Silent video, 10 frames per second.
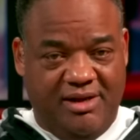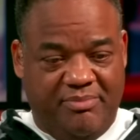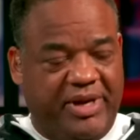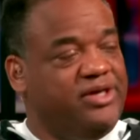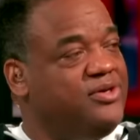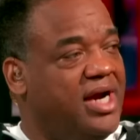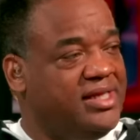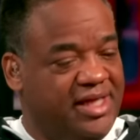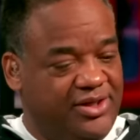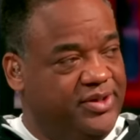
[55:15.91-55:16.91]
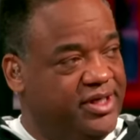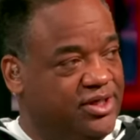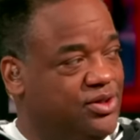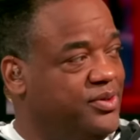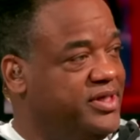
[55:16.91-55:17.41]
patriotic thing you can
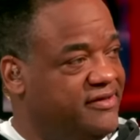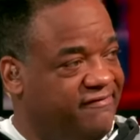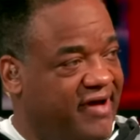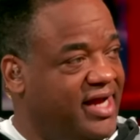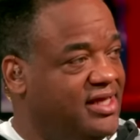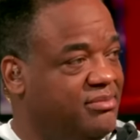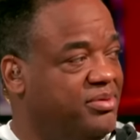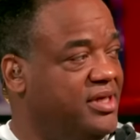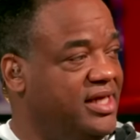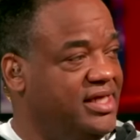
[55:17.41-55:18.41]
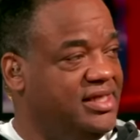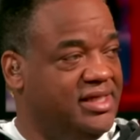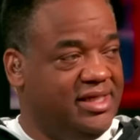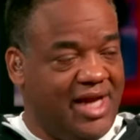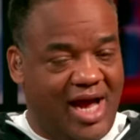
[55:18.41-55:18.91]
do is fight the police
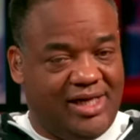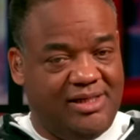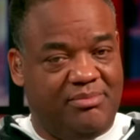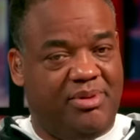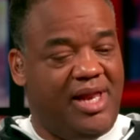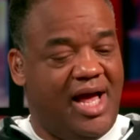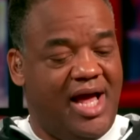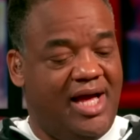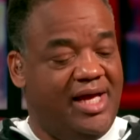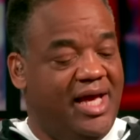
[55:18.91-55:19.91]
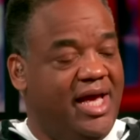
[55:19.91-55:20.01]
and not comply.